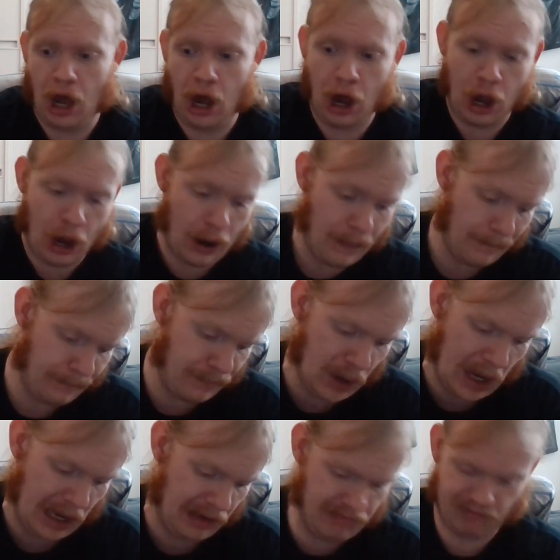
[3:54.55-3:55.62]

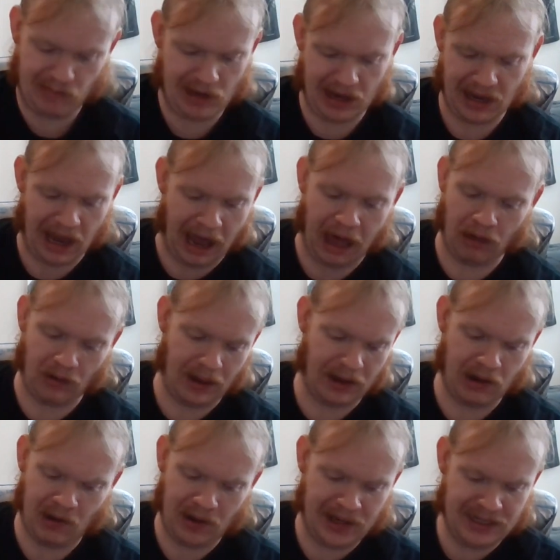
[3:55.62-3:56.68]
But I will
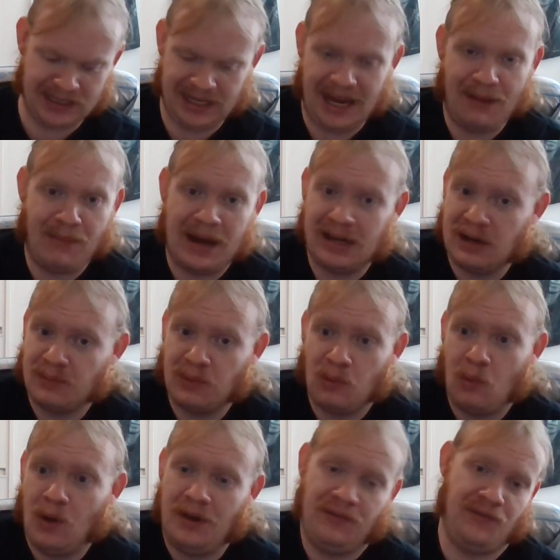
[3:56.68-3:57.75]
go ahead and say my number
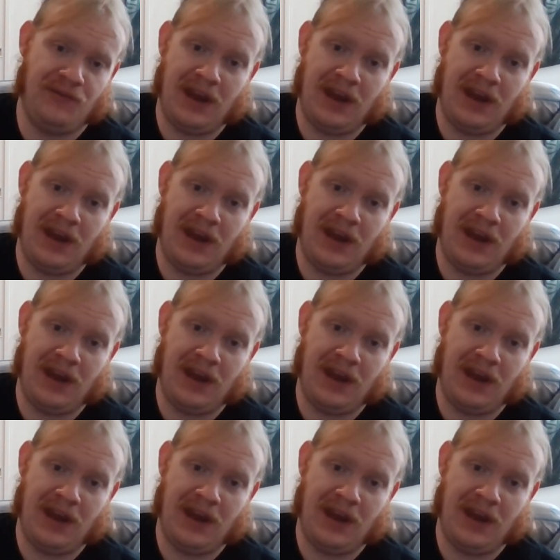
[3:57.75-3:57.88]
one